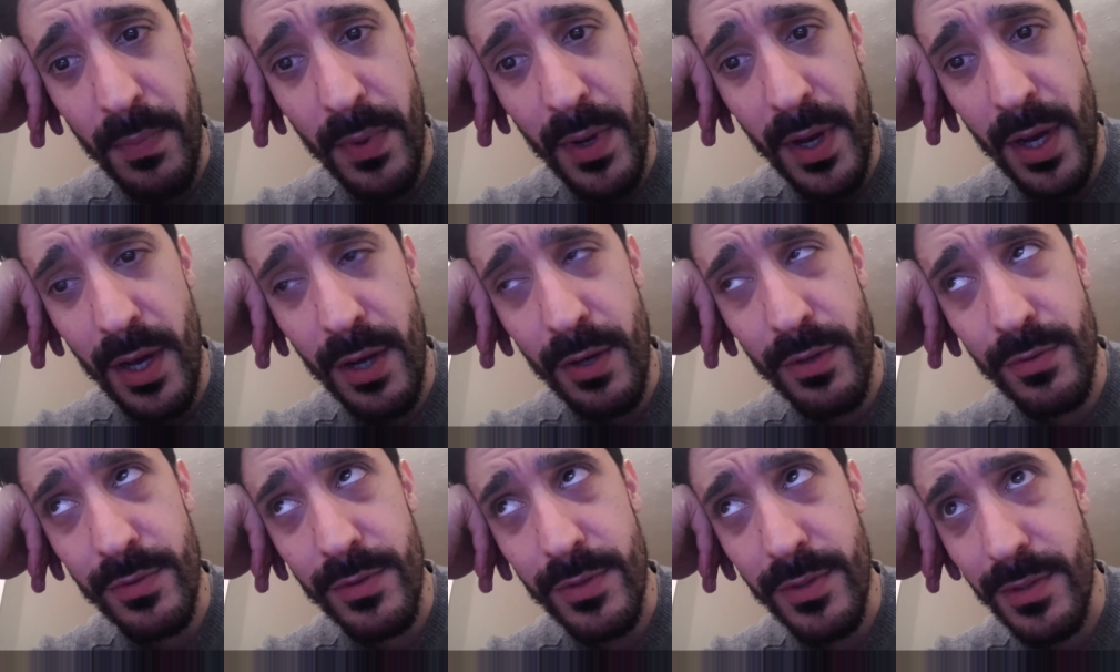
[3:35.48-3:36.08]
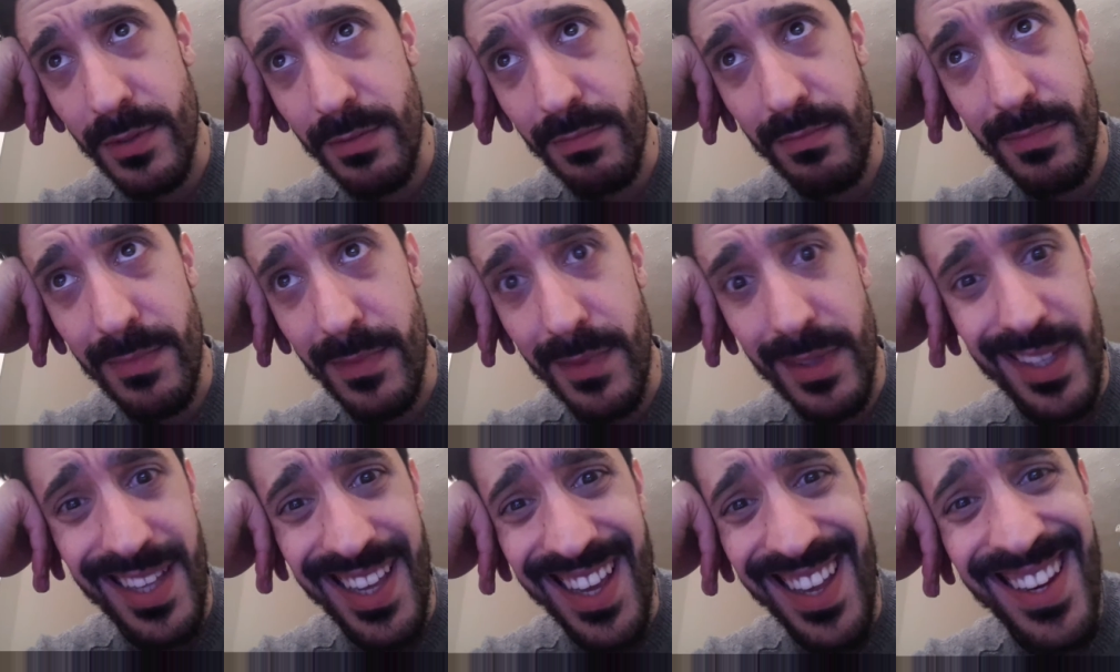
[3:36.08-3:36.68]
about
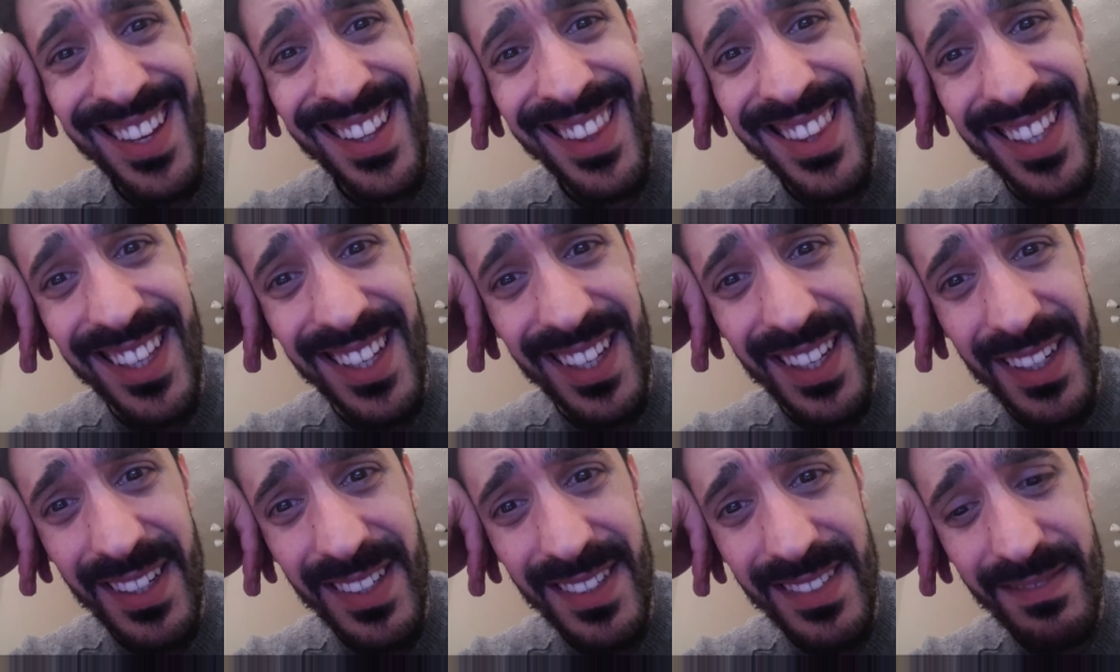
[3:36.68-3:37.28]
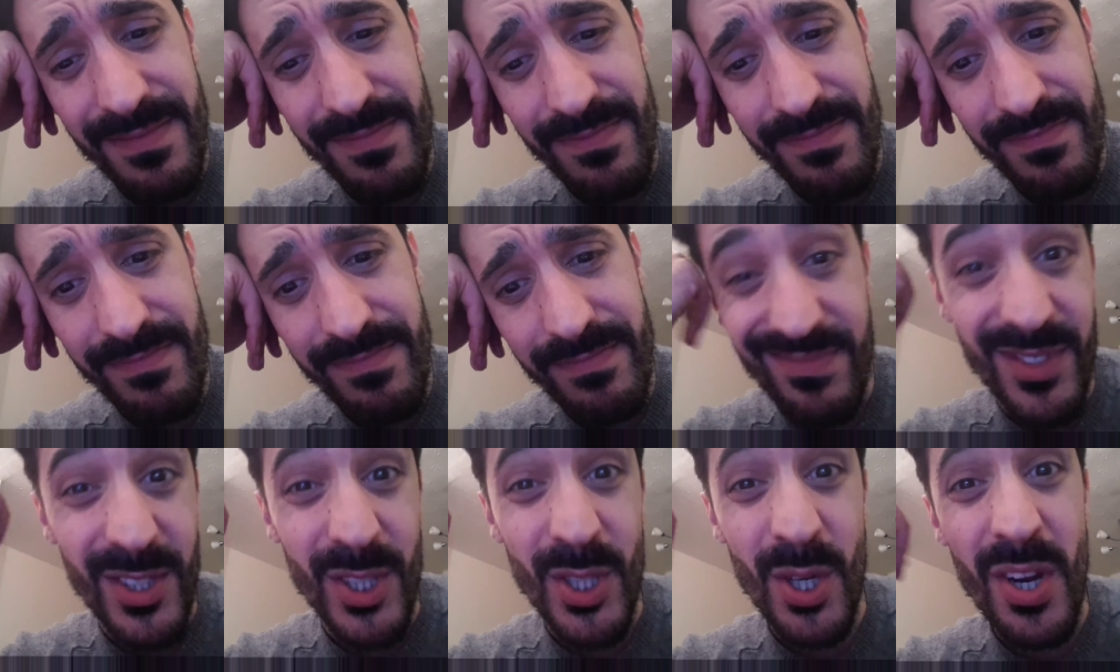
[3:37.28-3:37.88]
anything
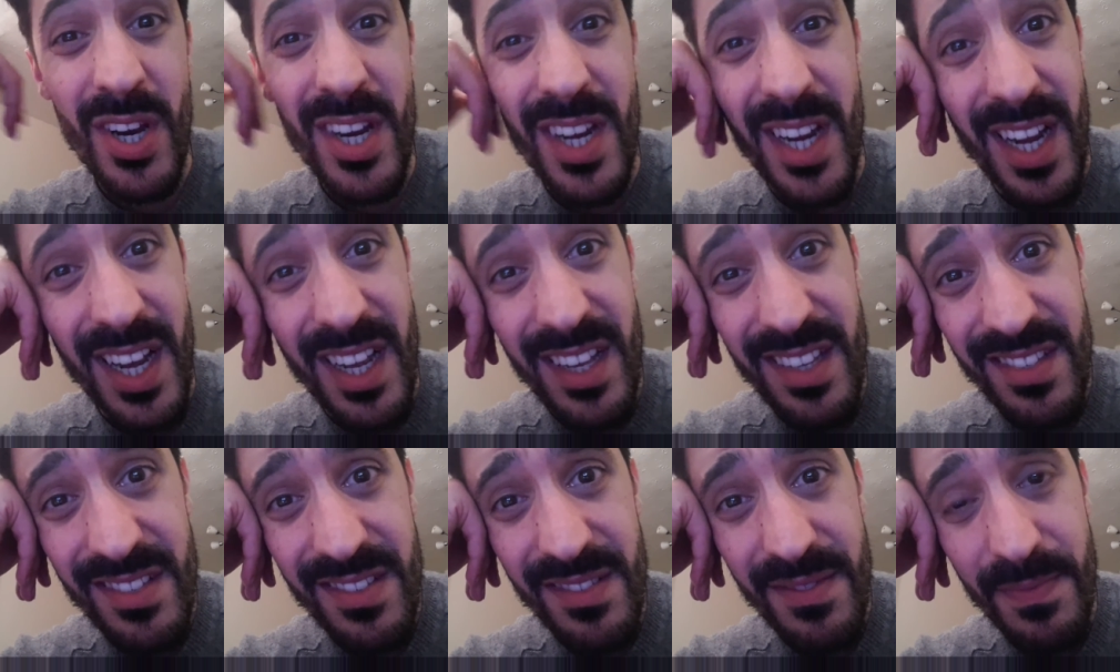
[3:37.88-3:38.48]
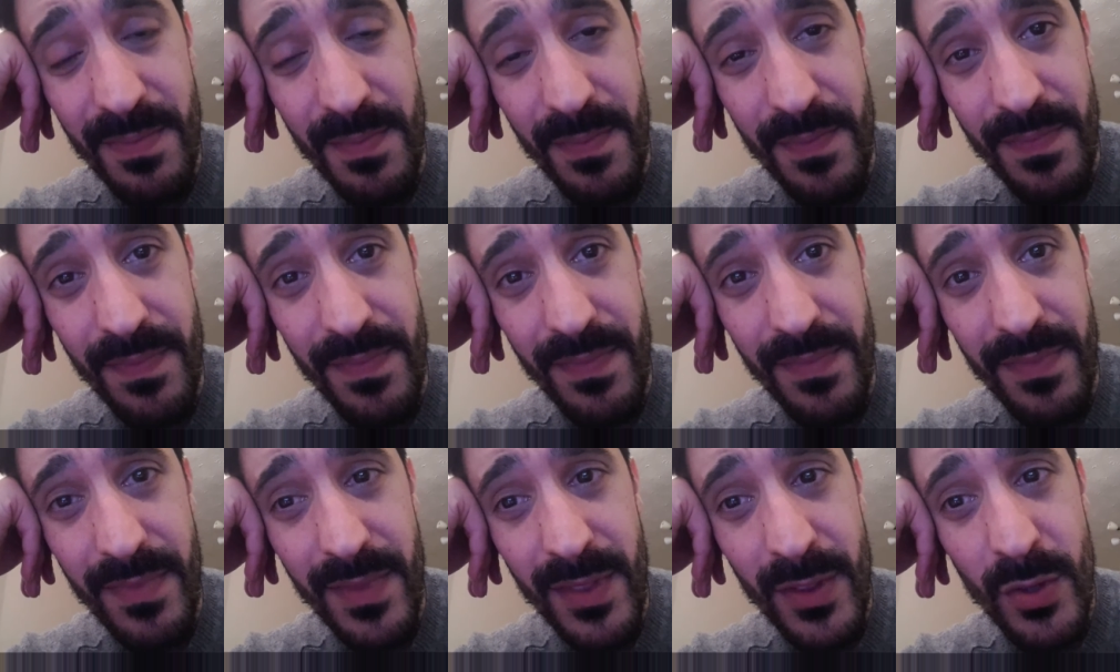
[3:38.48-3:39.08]
sorry guys
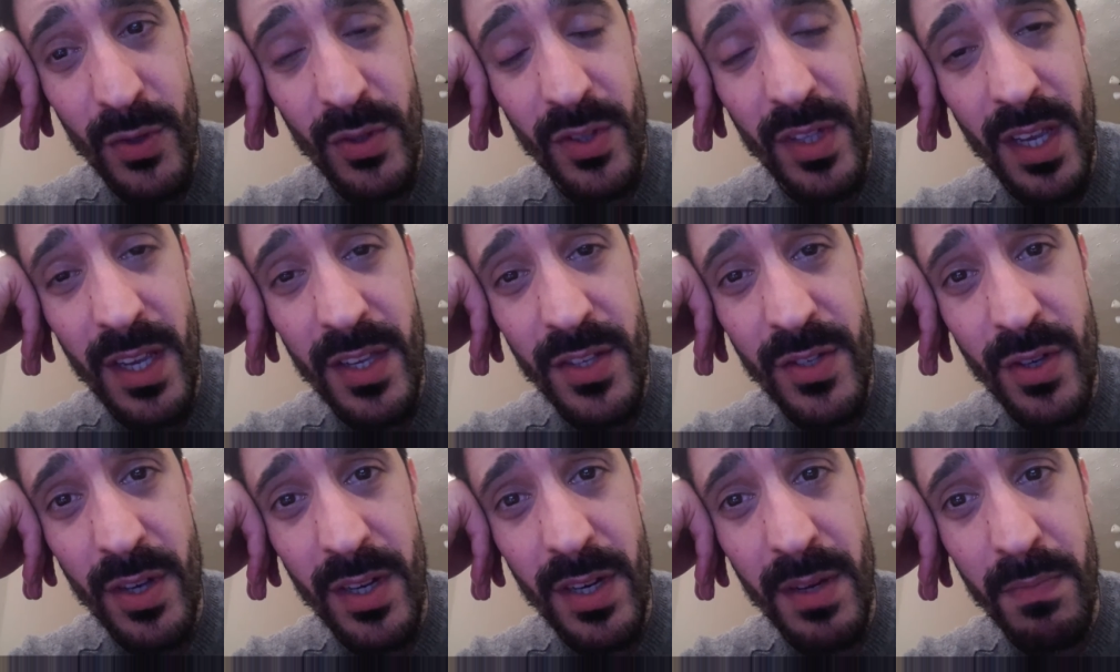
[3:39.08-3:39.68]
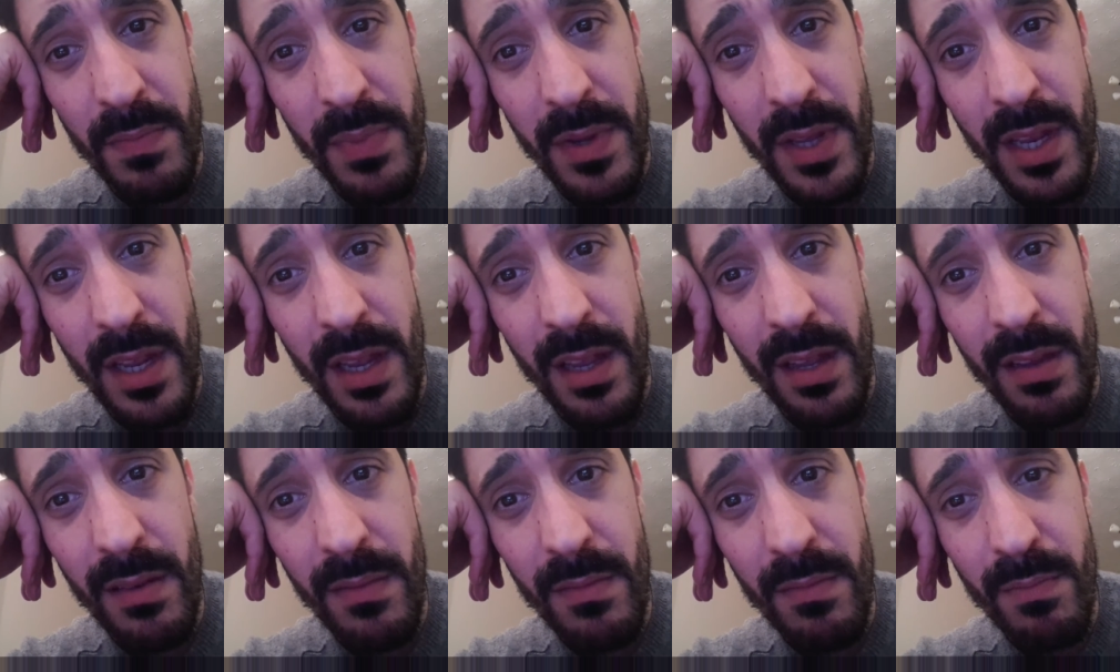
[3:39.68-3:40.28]
today is going to be
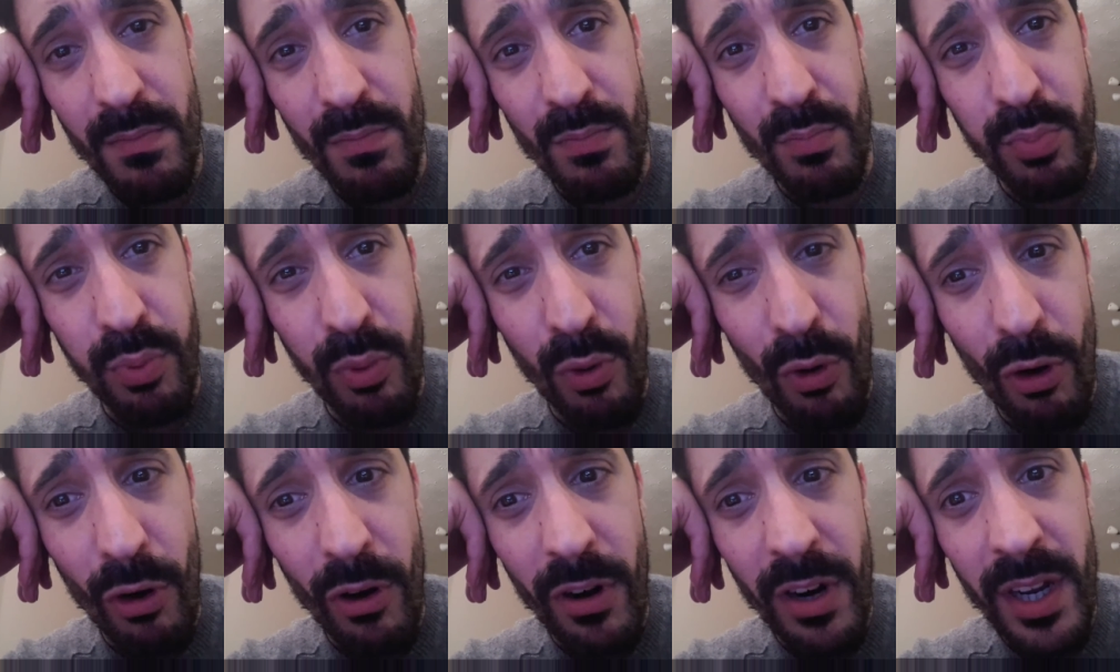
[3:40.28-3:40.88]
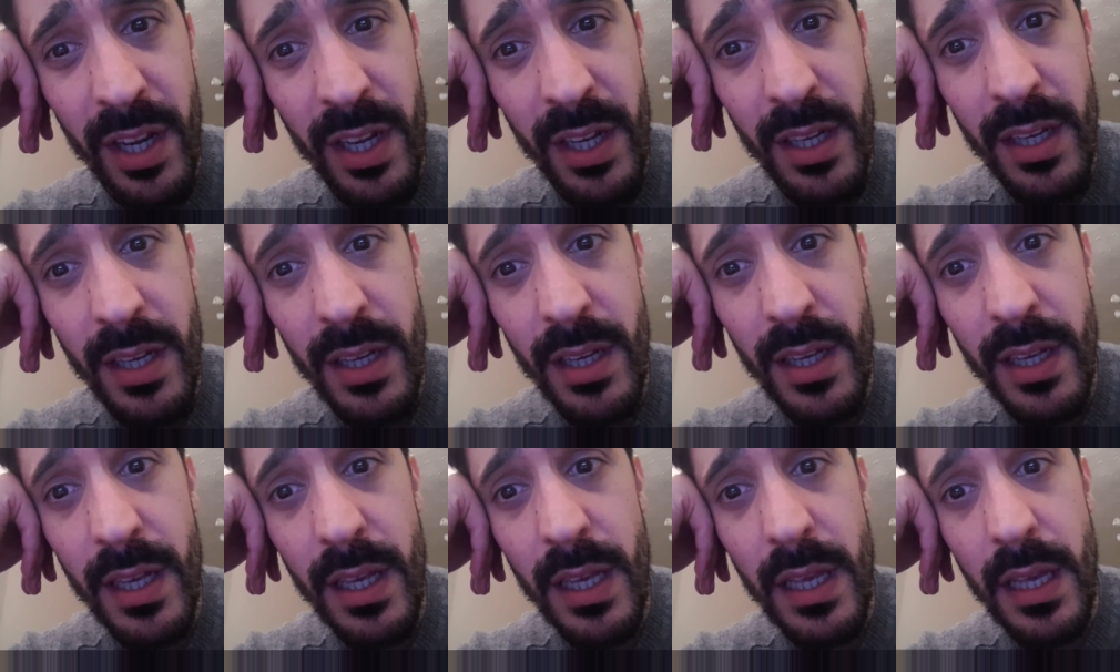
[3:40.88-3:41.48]
boring
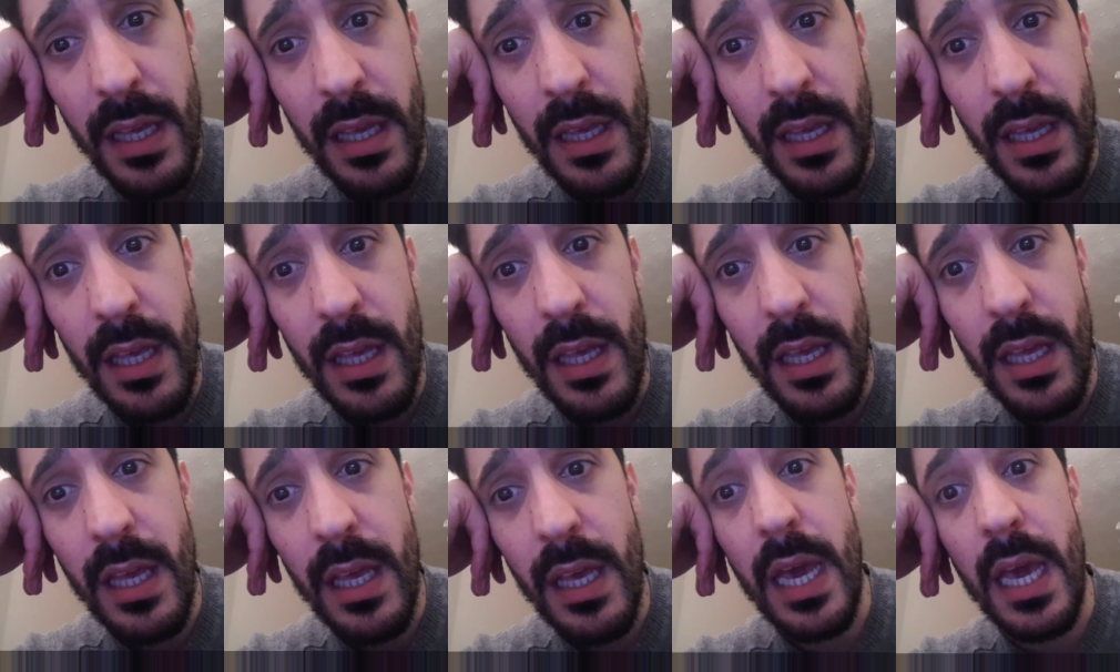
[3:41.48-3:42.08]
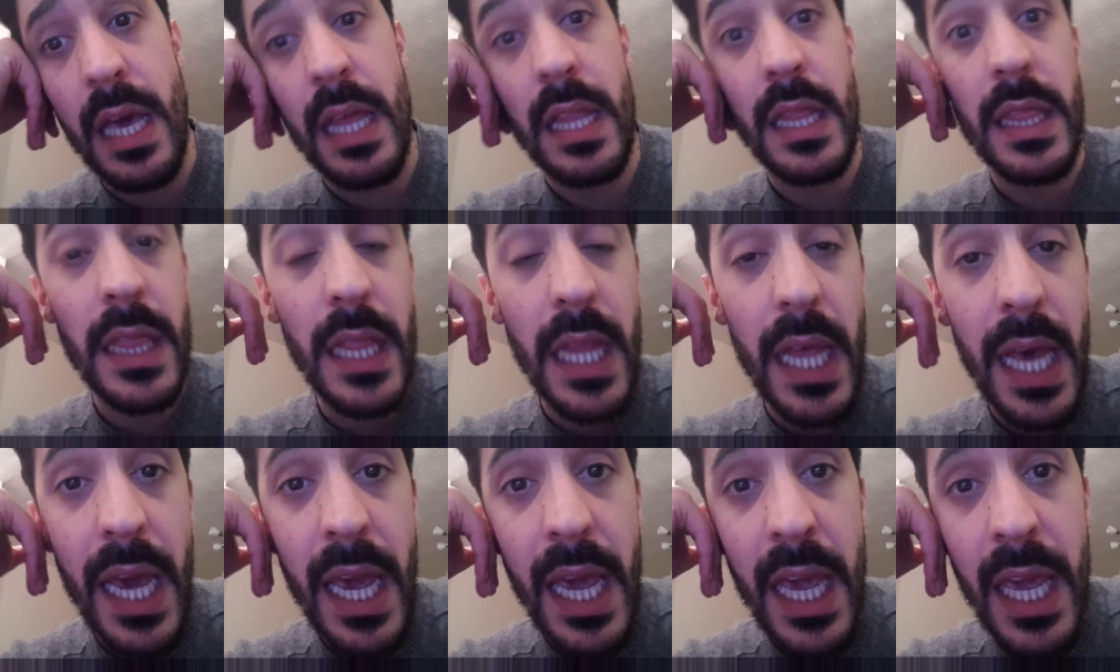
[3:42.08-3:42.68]
and
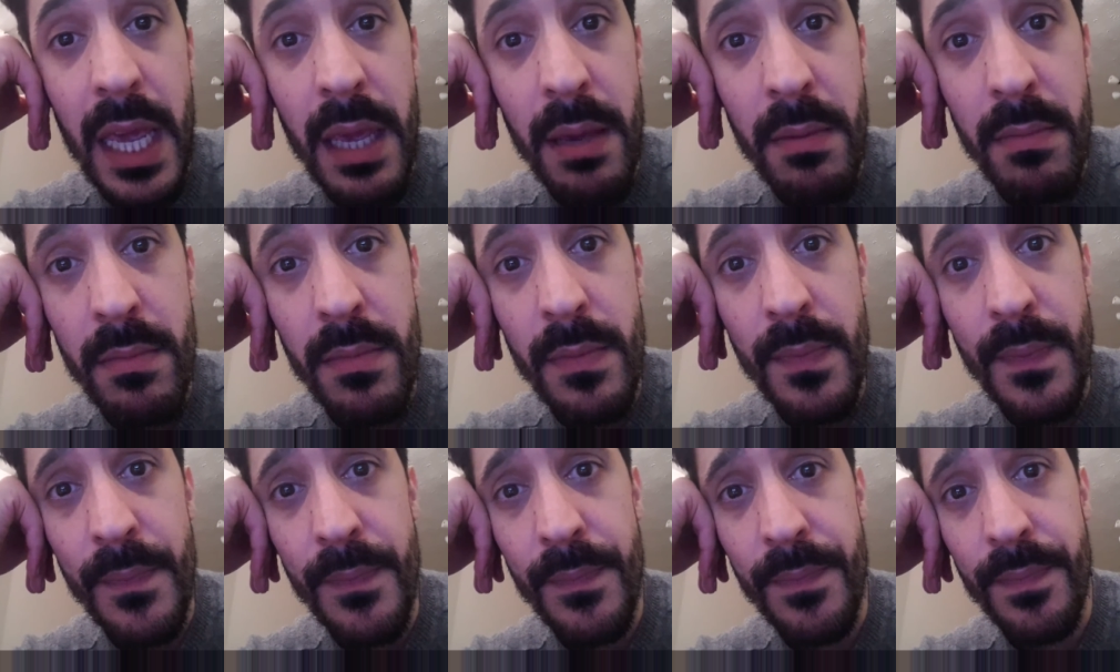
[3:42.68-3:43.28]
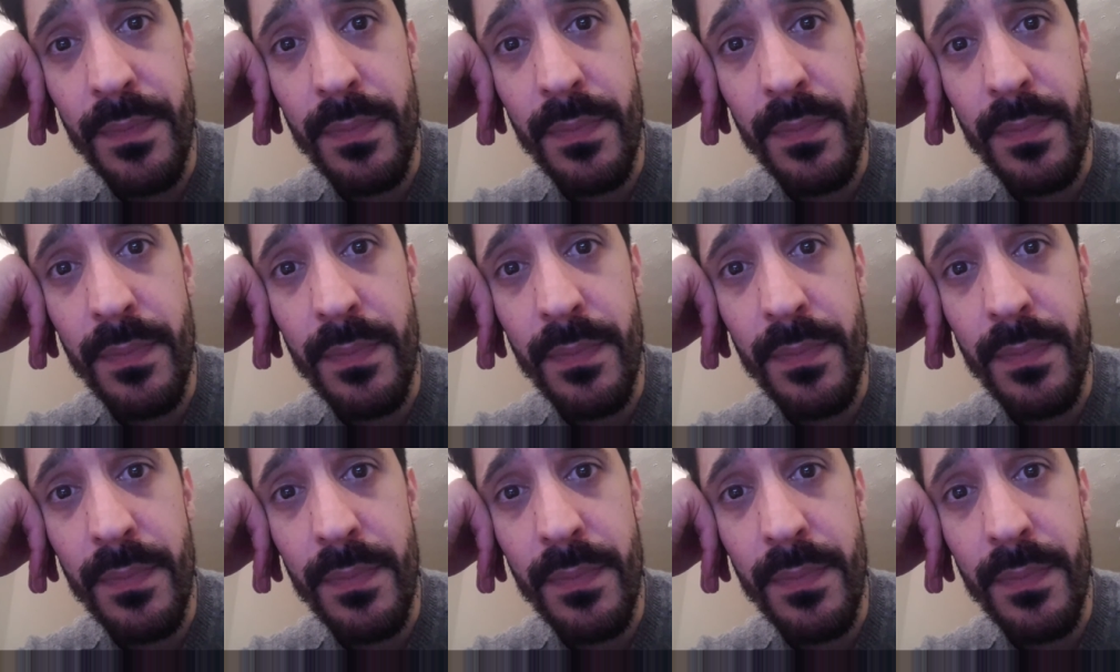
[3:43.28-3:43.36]
lame